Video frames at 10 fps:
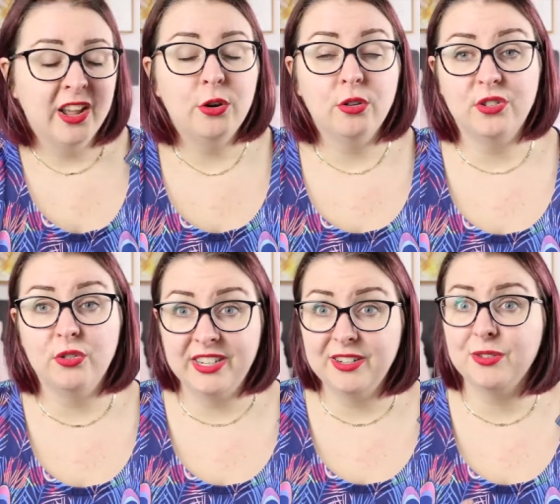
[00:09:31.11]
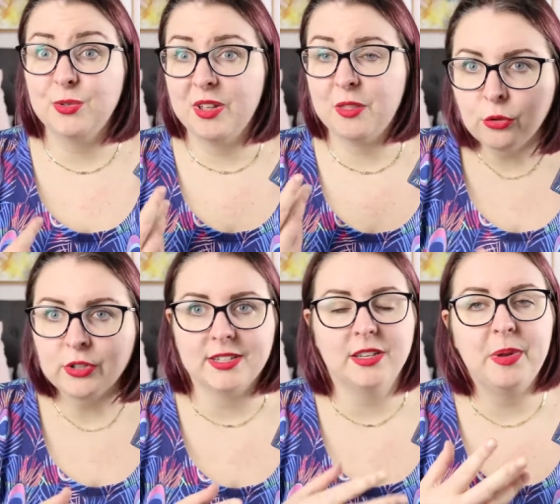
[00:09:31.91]
It also deals with
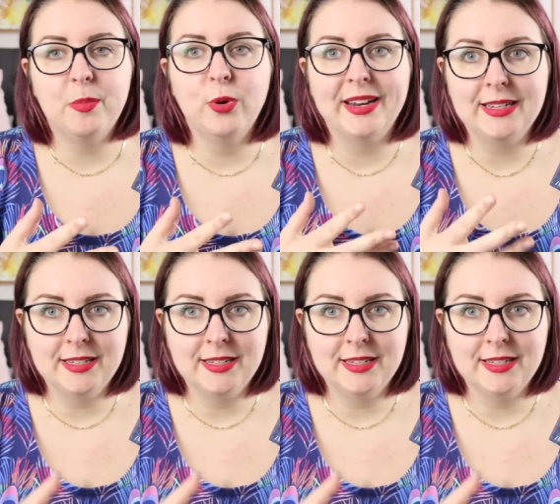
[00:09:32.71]
illness and people getting